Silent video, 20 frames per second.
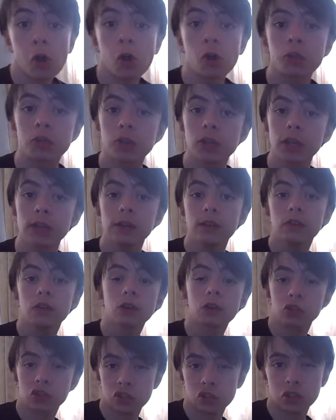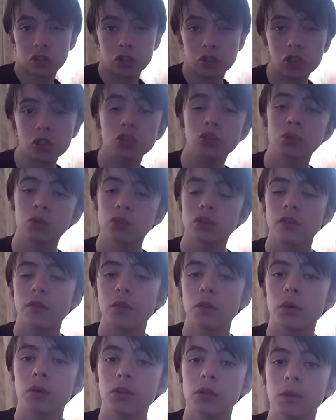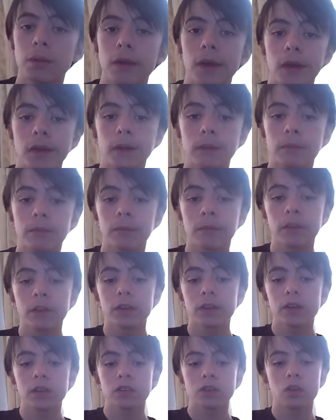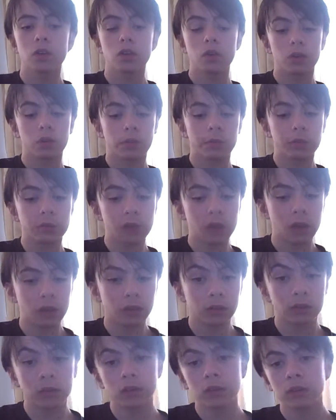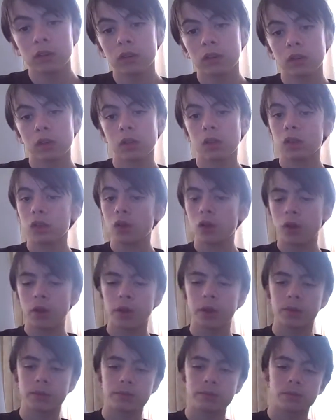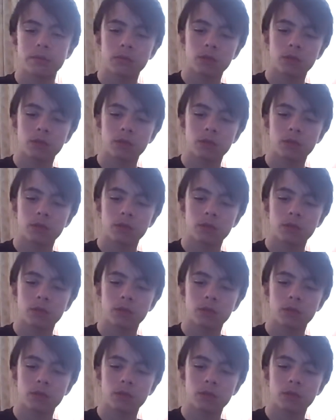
all three, you can just choose whichever one you pick. So if you get, what's going on?